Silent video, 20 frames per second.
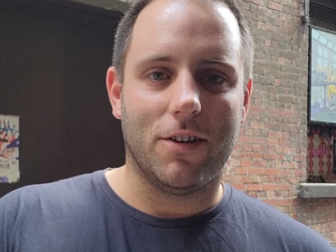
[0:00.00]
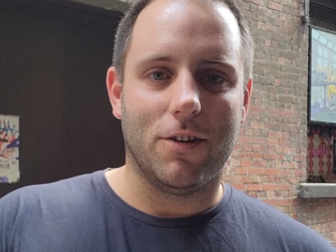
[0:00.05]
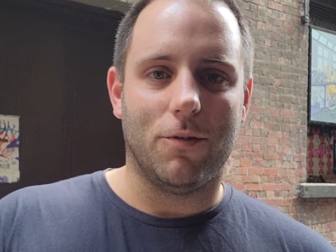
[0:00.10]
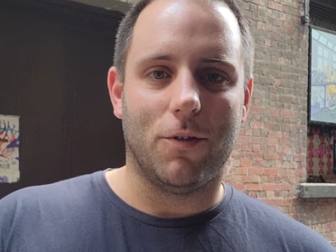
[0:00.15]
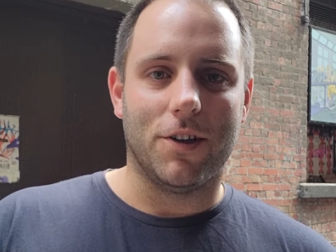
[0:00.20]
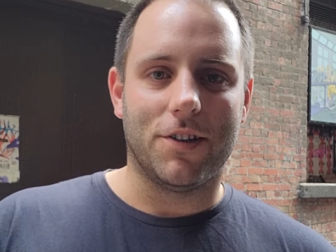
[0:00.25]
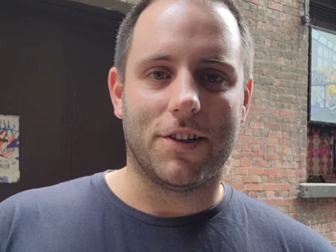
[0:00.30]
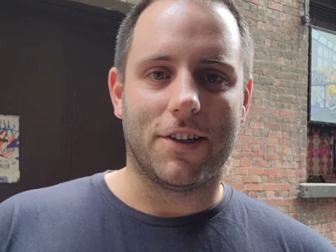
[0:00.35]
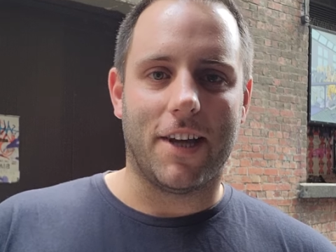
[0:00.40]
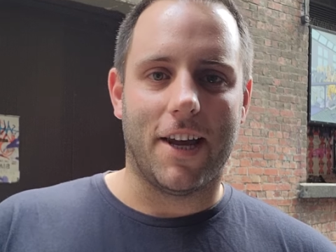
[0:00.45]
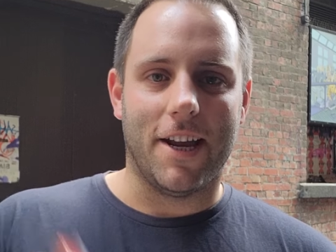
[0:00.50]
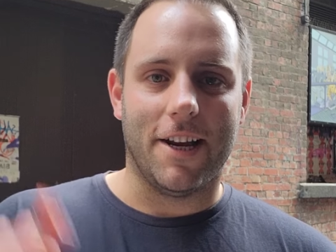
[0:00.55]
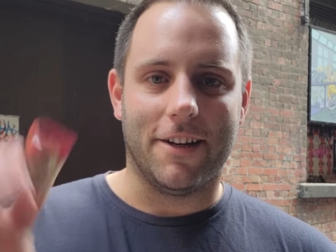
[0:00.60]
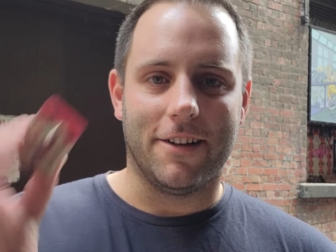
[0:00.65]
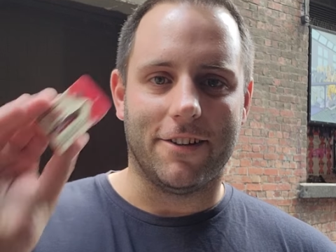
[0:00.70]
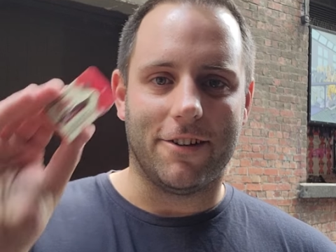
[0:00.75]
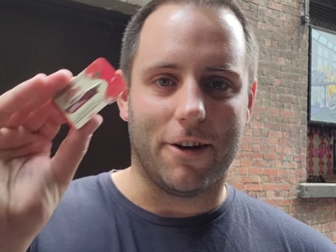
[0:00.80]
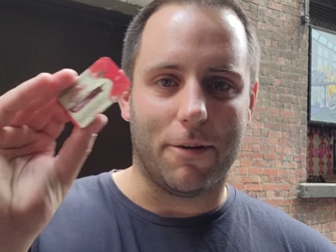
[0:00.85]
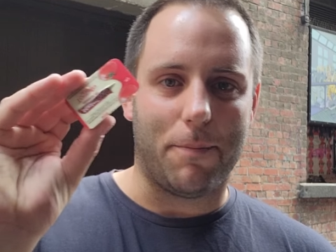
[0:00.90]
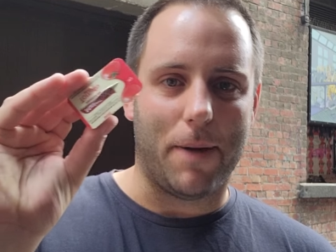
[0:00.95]
Once again,
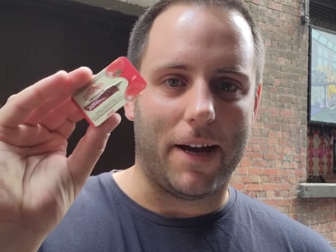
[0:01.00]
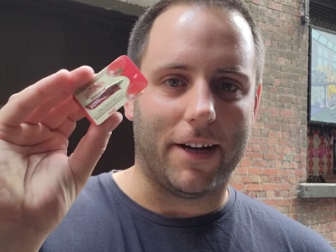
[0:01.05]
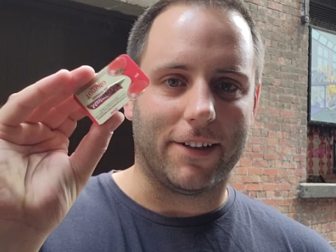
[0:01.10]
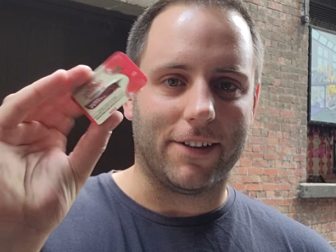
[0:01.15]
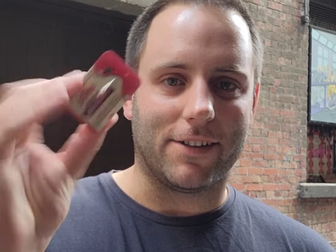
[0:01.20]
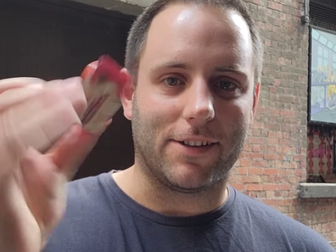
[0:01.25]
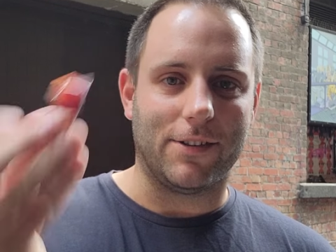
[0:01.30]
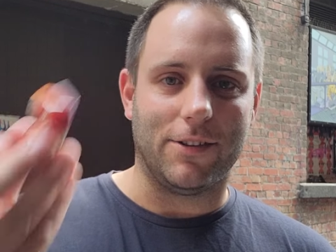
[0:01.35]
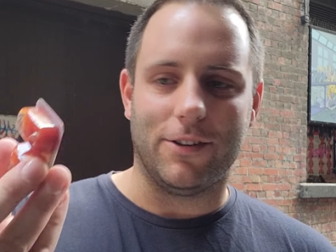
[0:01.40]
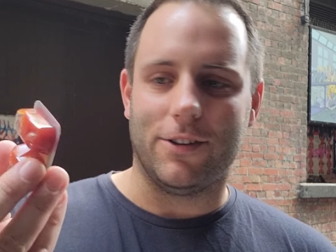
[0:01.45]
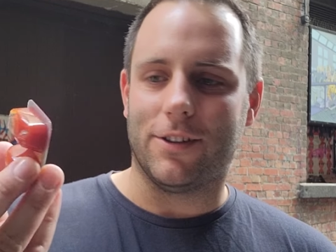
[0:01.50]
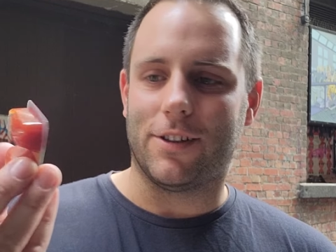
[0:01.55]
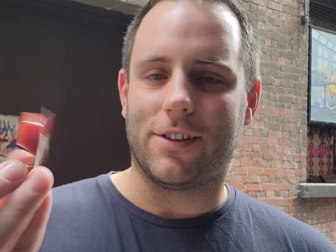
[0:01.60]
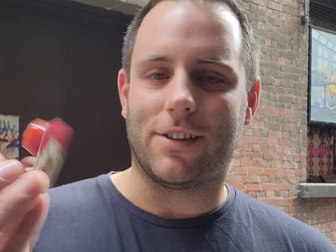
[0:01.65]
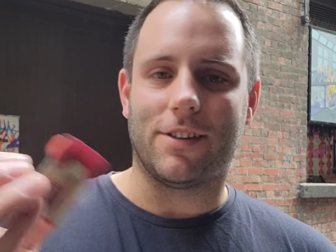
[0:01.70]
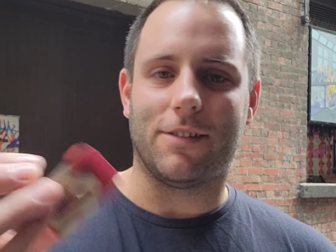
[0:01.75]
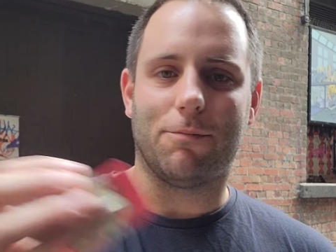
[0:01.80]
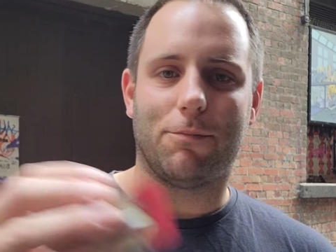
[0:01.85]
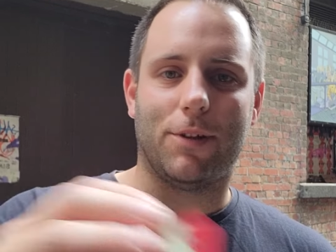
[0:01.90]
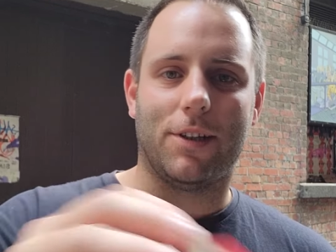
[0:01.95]
got a packet
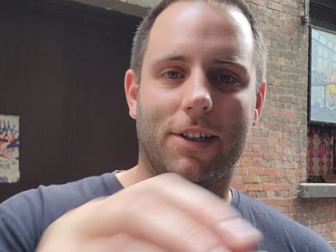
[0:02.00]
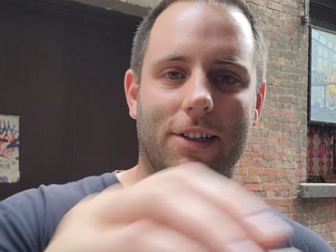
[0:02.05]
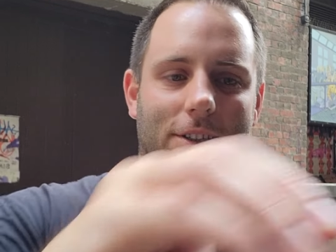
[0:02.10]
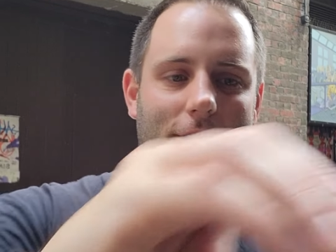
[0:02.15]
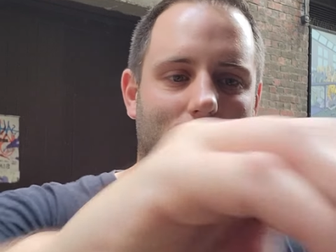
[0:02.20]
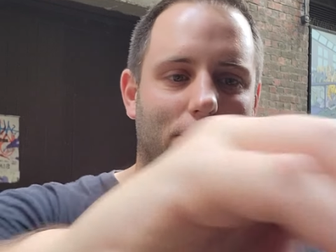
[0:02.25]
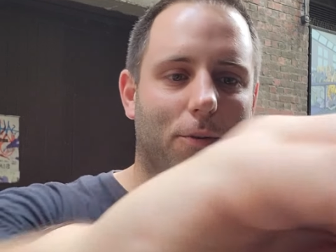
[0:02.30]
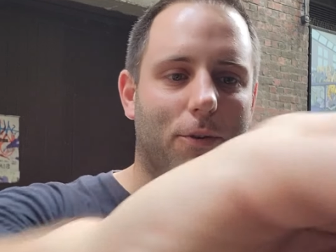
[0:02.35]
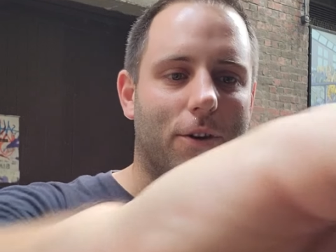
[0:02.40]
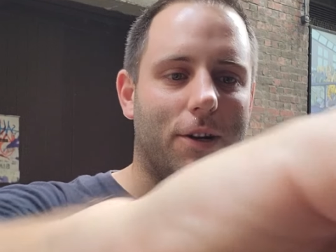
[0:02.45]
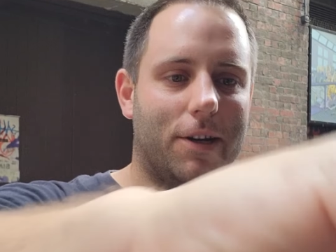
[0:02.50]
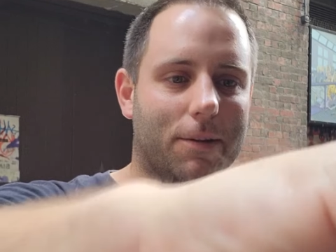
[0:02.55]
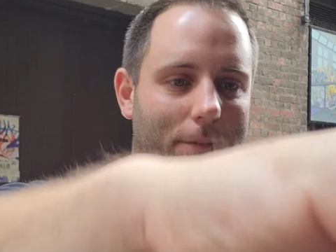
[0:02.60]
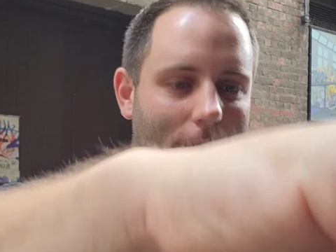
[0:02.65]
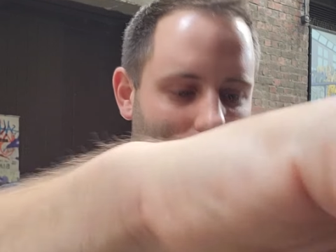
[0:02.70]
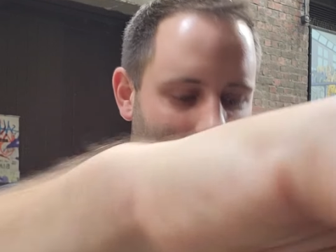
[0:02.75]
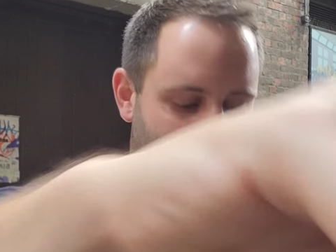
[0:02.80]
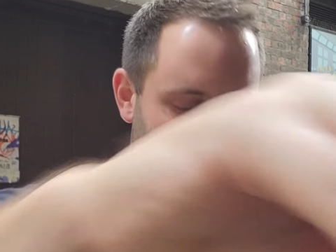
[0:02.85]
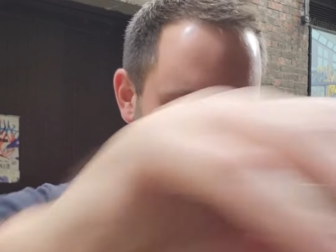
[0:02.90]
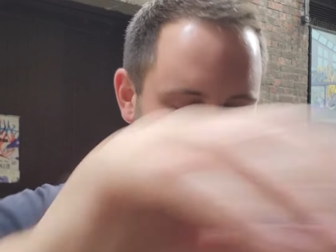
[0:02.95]
sauce, pretty disappointing, but
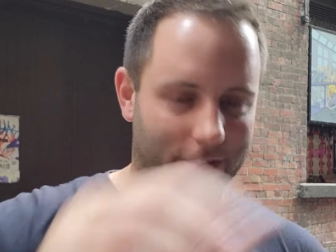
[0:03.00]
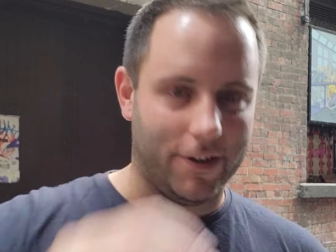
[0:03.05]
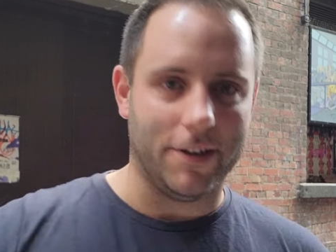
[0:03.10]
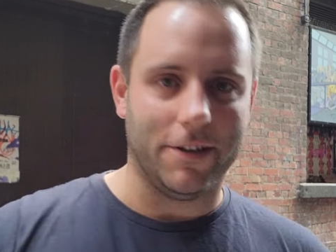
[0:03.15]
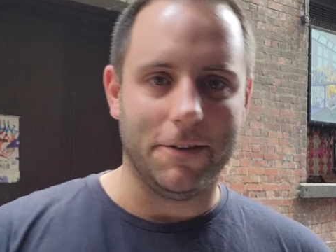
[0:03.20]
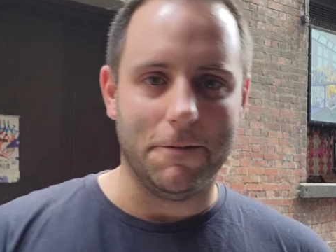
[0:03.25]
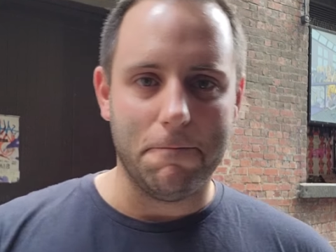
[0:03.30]
whatever.